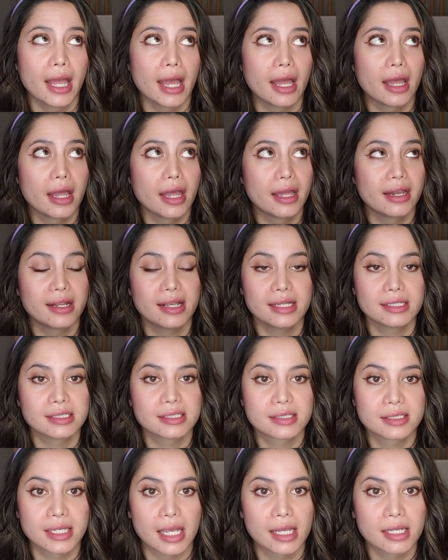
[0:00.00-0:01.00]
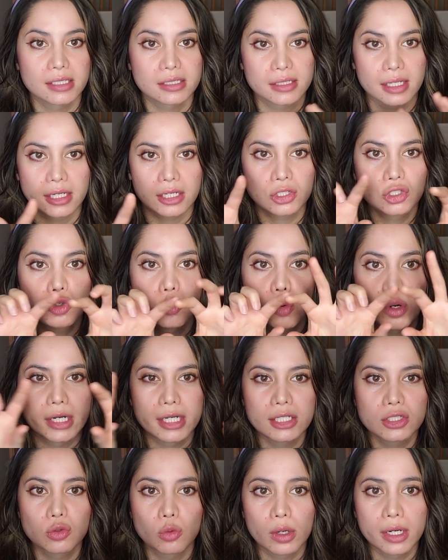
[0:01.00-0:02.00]
And it says like
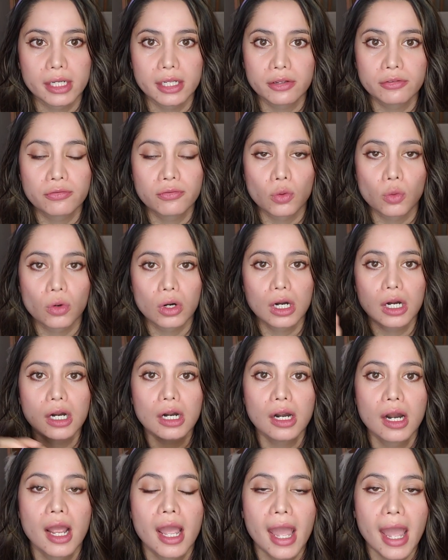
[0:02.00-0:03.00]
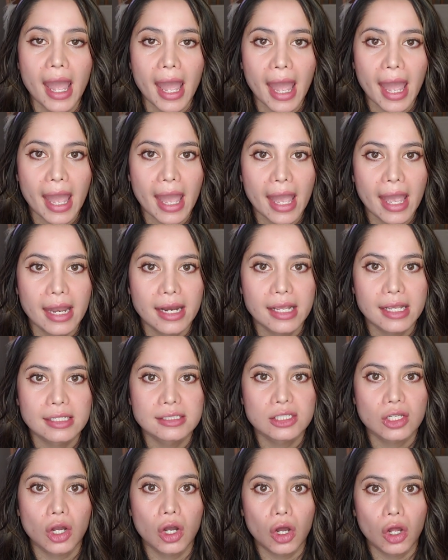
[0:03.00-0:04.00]
2024. And
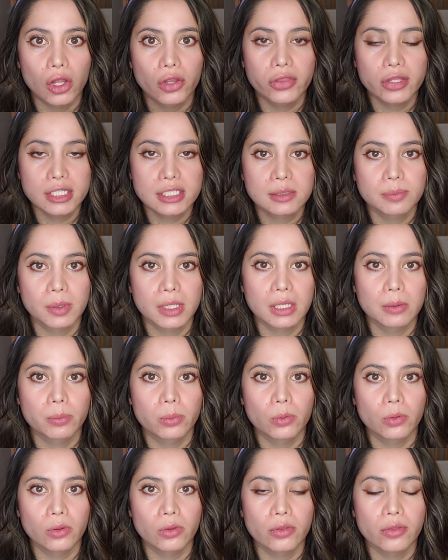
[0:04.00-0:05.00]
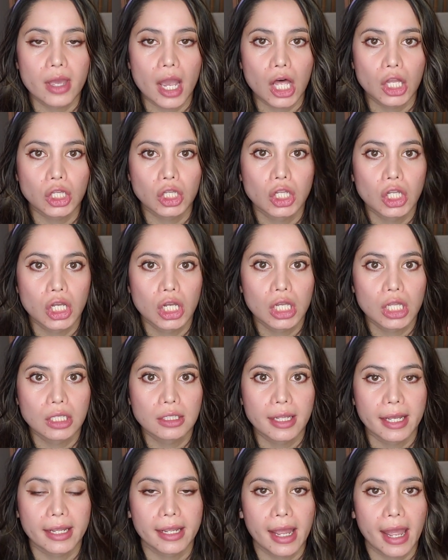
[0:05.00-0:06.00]
it's all these people that look
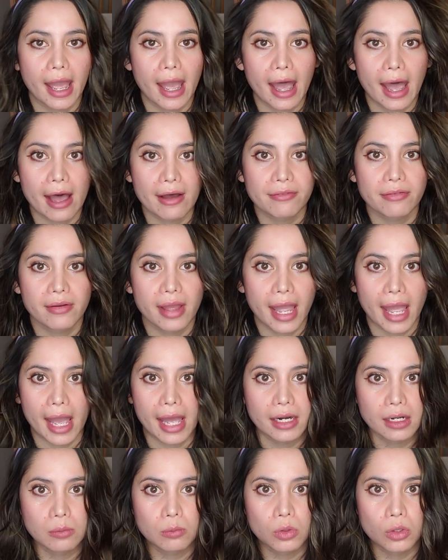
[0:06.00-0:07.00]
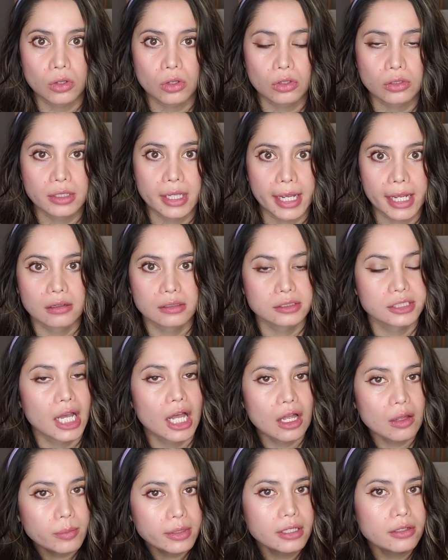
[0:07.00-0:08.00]
like half animal. Like,
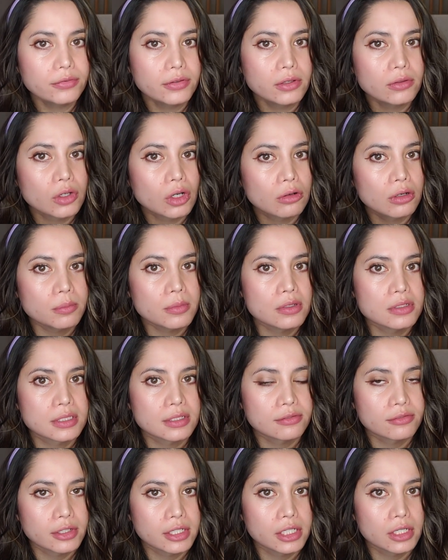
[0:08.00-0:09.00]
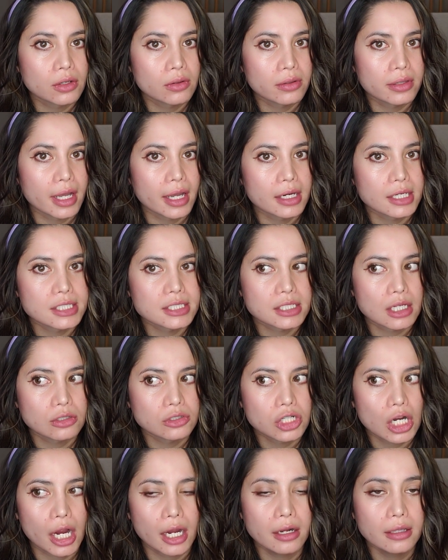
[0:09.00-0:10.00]
tell me if you know what music video that is. I'll
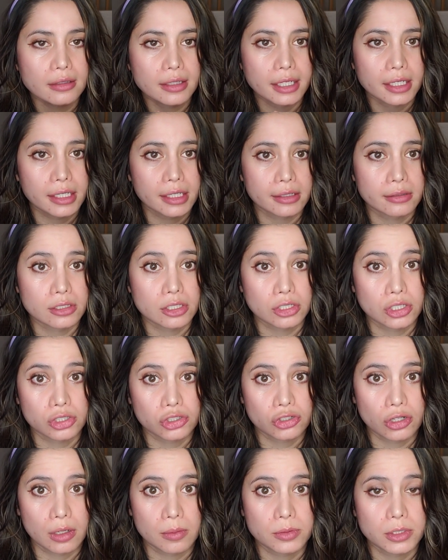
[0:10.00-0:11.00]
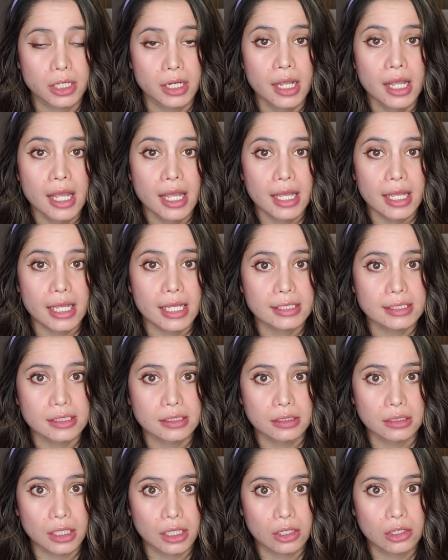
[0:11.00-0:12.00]
try to link it in the description. It's
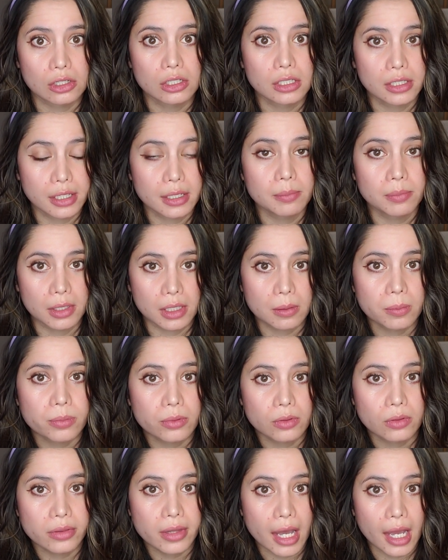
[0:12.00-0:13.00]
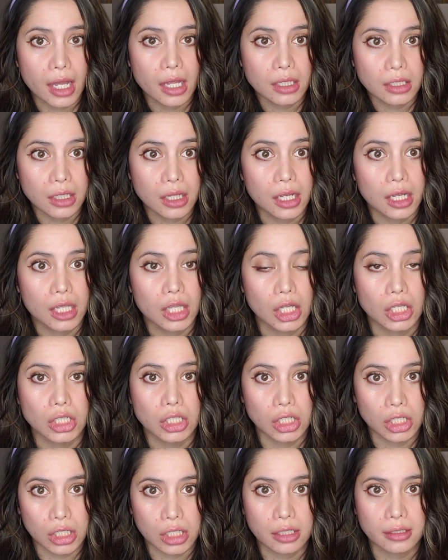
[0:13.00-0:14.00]
literally people that like
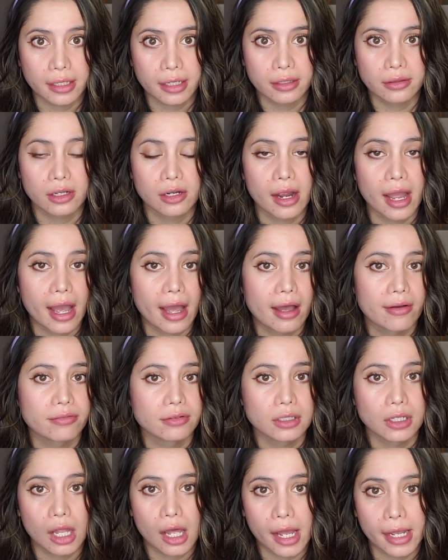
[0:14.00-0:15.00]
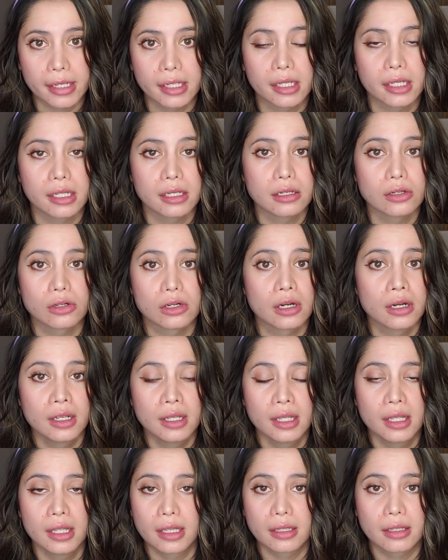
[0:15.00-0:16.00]
look like they're half lion or
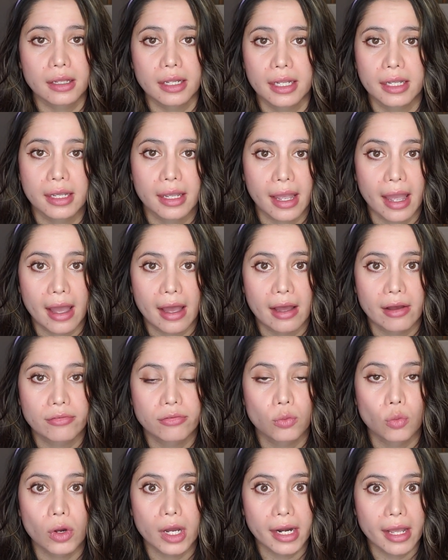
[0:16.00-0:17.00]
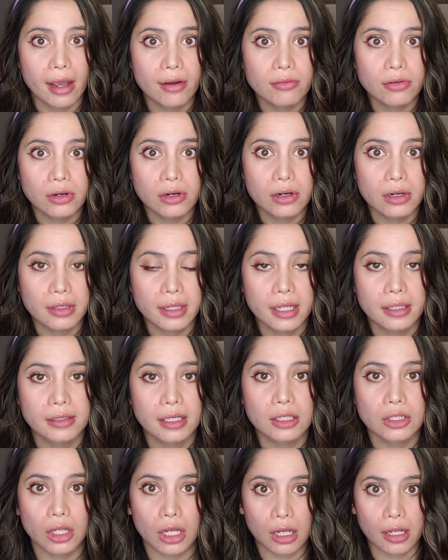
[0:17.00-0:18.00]
like half whatever, like
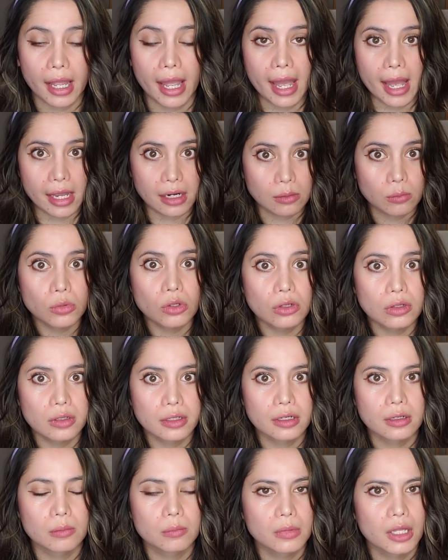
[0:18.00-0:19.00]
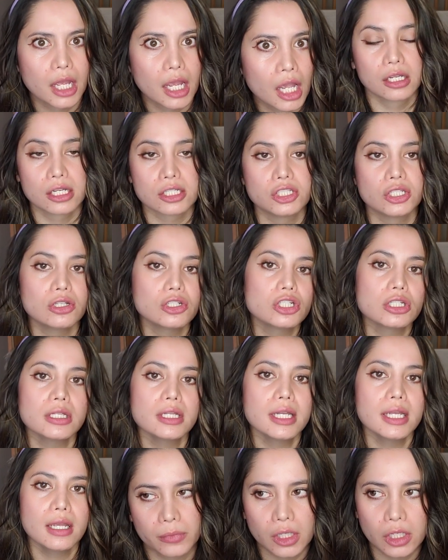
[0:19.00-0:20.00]
they look animal. And I'm like, because
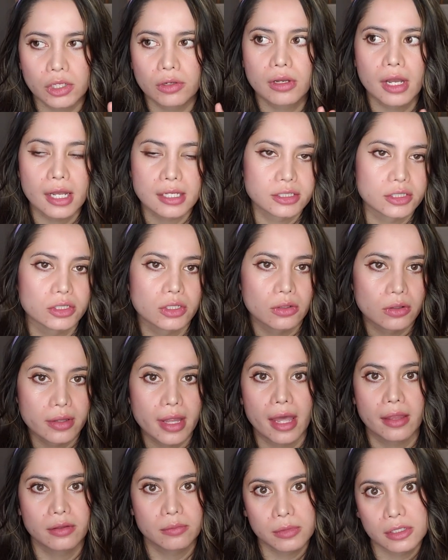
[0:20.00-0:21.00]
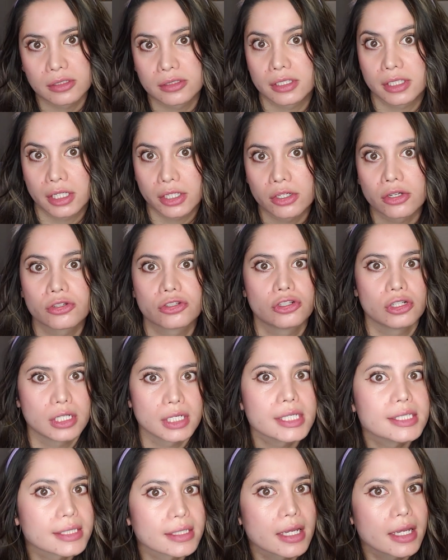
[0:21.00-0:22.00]
usually you guys know that the music industry
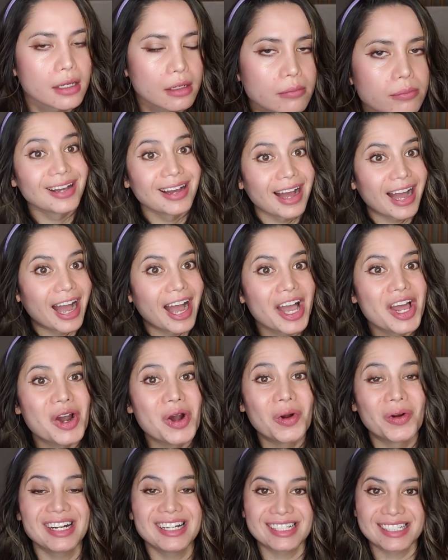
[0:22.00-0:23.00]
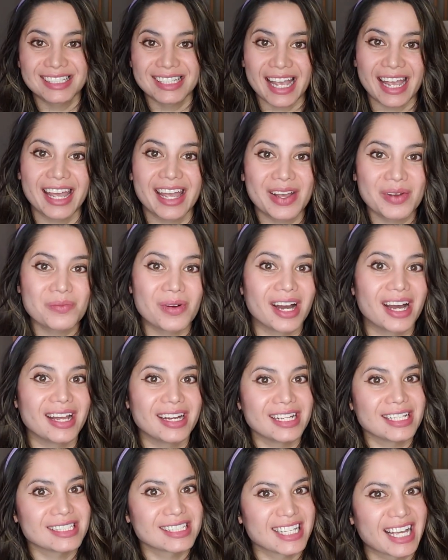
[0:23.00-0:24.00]
is like, I don't want to say,
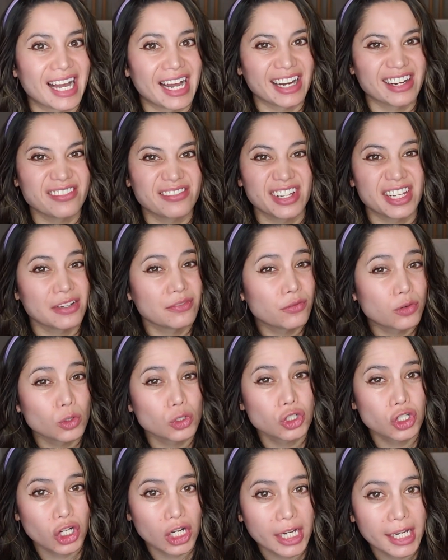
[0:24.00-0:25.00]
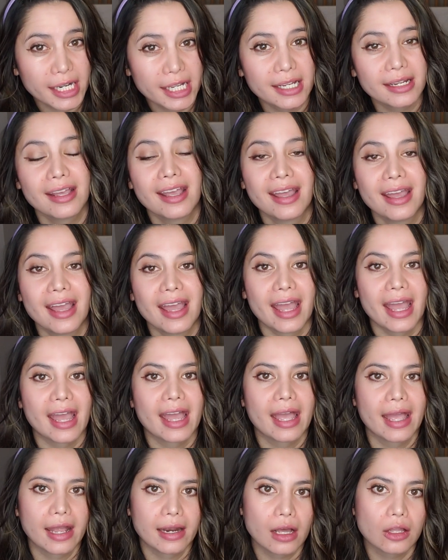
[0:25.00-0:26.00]
but it's kind of infiltrated,
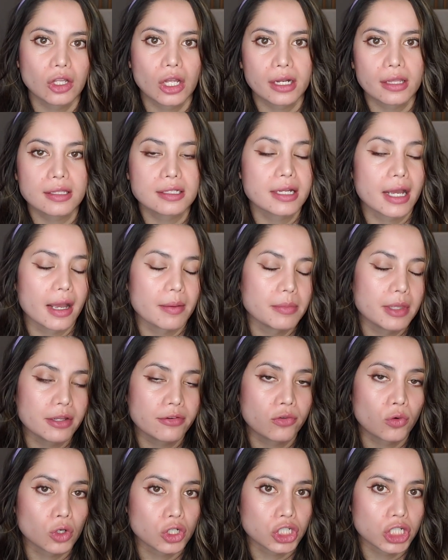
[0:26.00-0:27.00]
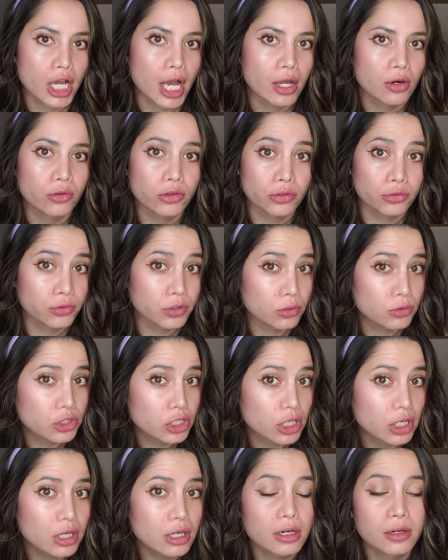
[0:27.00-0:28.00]
and a lot of the time they foreshadow the
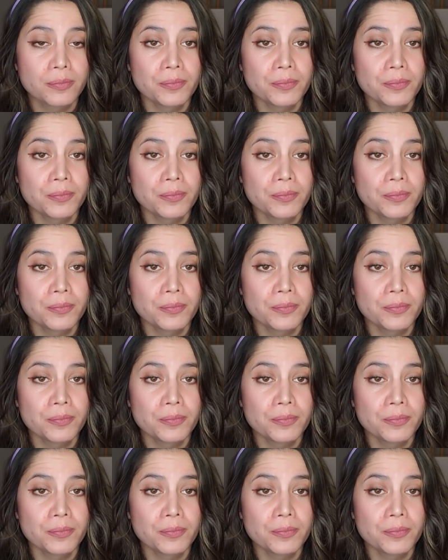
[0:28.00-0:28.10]
future,